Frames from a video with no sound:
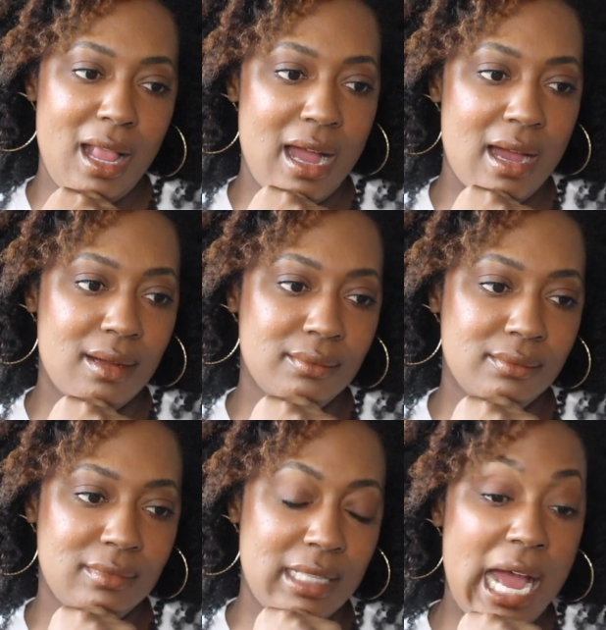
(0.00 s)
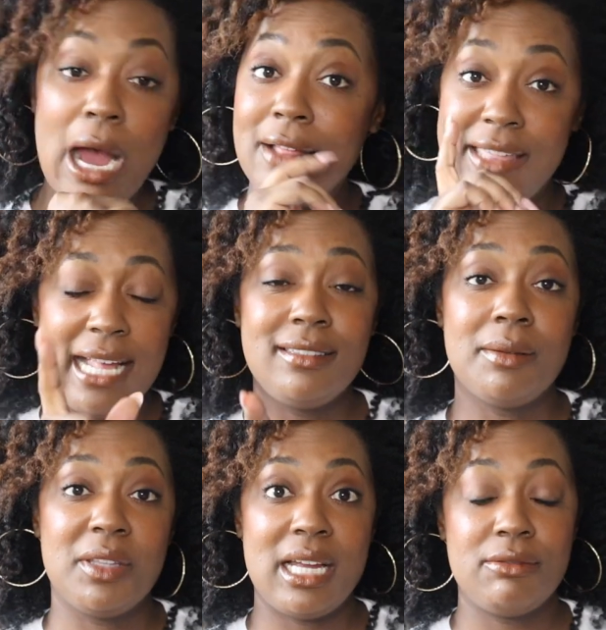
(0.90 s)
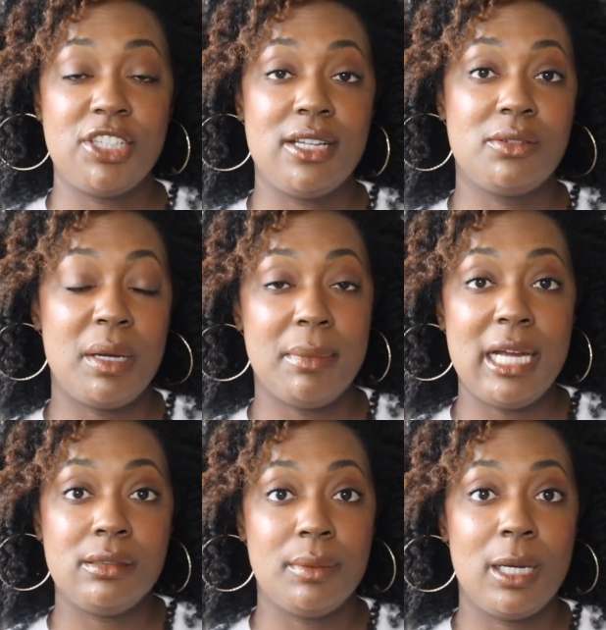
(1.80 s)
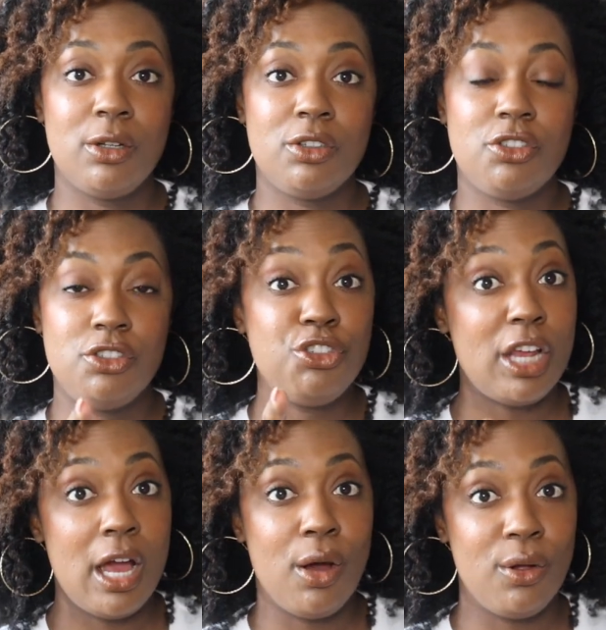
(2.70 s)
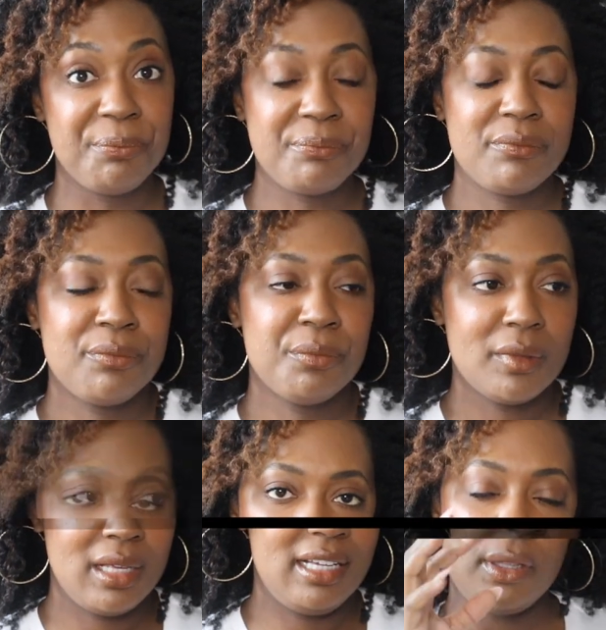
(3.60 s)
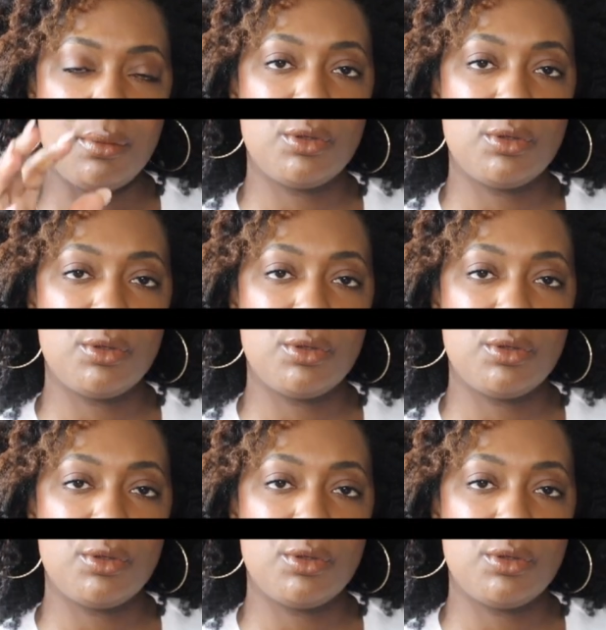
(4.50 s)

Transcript: That's something I've changed my mind about. Gel. But for the